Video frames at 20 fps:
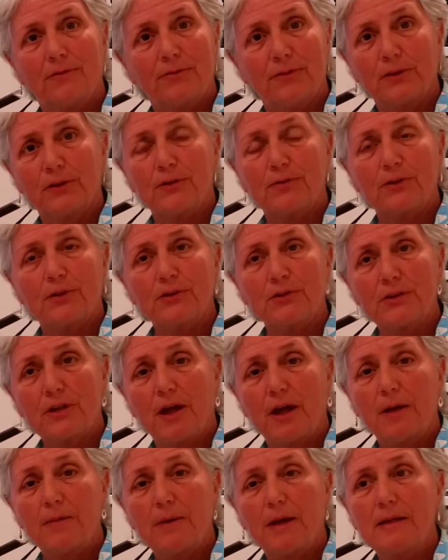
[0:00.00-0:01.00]
For the first
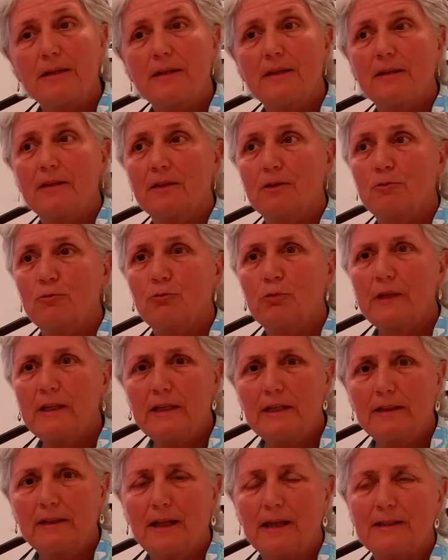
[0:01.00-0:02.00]
time I needed
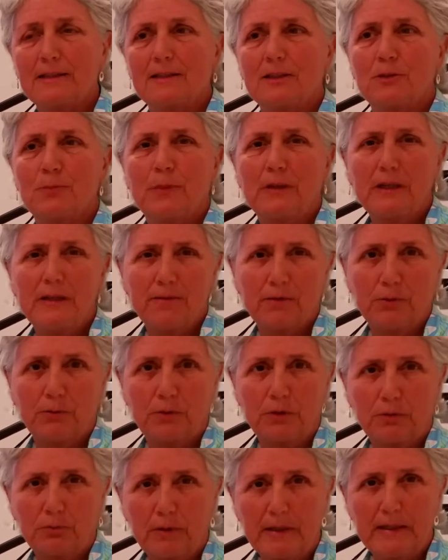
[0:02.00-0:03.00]
reading glasses, but even
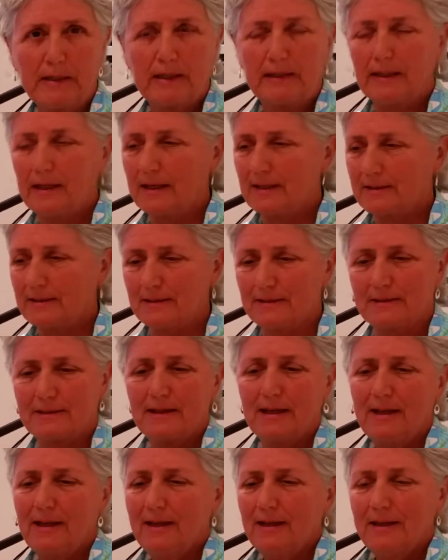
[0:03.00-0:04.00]
with reading glasses,
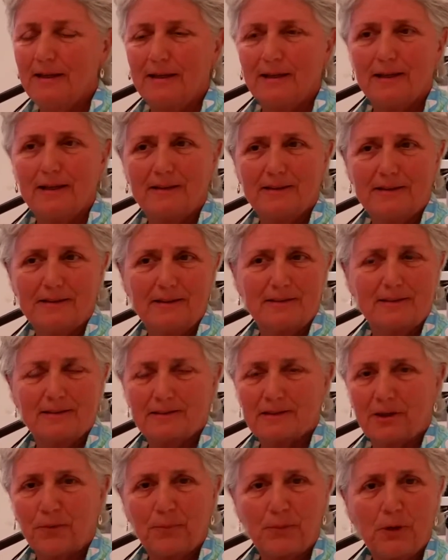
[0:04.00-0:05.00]

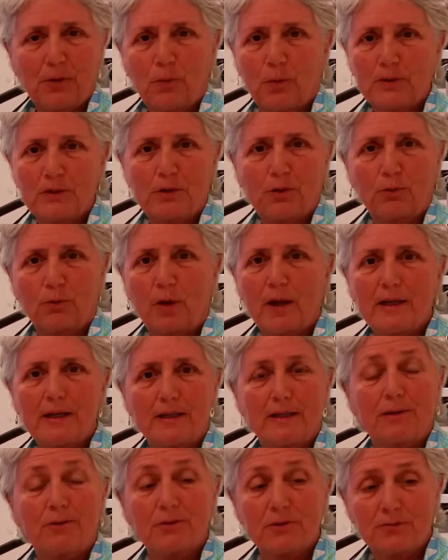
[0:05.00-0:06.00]
something wasn't right,
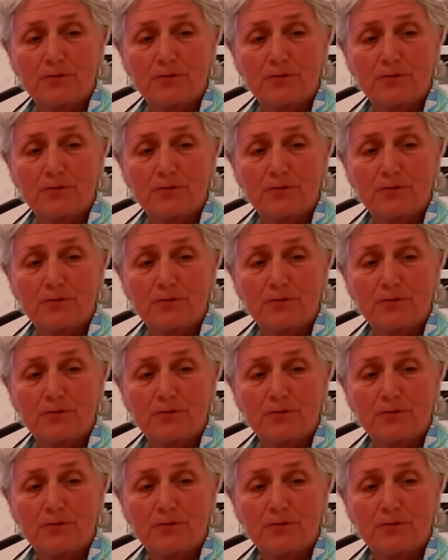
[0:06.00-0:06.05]
and it was